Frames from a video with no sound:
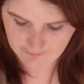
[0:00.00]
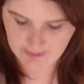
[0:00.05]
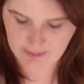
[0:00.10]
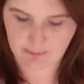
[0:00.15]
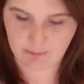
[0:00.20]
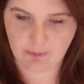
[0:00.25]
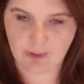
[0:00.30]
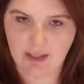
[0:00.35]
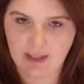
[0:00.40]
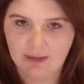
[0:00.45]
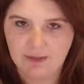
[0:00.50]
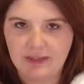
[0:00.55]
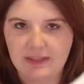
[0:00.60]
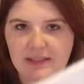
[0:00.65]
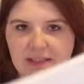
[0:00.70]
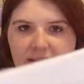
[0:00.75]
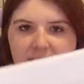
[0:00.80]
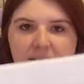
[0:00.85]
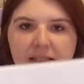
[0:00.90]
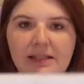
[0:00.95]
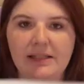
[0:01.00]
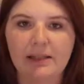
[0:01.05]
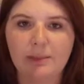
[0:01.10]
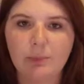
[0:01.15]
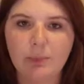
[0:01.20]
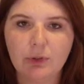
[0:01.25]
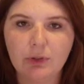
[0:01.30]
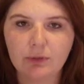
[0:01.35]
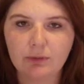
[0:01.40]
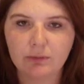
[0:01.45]
and I write out the distance
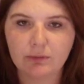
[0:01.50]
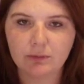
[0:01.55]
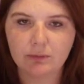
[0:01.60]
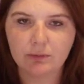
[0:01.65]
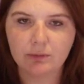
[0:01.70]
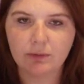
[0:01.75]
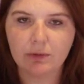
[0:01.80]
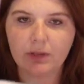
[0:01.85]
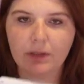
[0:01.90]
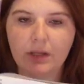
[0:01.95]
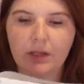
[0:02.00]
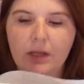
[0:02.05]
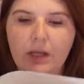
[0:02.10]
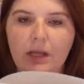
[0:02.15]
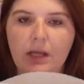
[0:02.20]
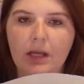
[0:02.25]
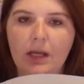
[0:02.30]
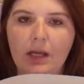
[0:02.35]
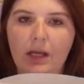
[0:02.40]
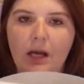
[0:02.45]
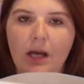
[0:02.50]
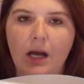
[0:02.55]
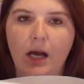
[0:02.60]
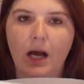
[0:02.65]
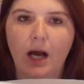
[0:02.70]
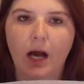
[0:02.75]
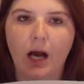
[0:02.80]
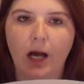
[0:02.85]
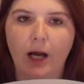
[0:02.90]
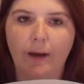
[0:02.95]
symbol
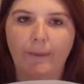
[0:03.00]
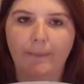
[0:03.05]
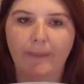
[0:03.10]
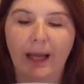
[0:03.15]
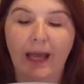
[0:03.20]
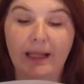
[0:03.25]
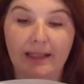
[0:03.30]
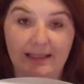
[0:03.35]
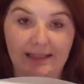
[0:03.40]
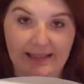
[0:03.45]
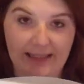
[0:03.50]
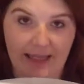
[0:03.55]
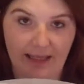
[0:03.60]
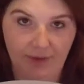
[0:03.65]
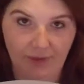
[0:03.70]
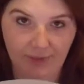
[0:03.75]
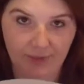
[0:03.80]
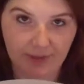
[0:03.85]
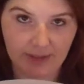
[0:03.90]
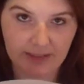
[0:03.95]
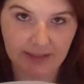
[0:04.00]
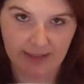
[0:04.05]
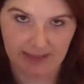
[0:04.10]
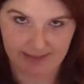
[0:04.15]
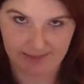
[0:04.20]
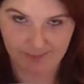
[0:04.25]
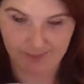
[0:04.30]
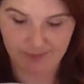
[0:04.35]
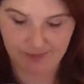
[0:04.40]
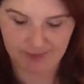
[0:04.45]
and say it 3
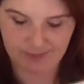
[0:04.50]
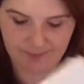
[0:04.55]
times.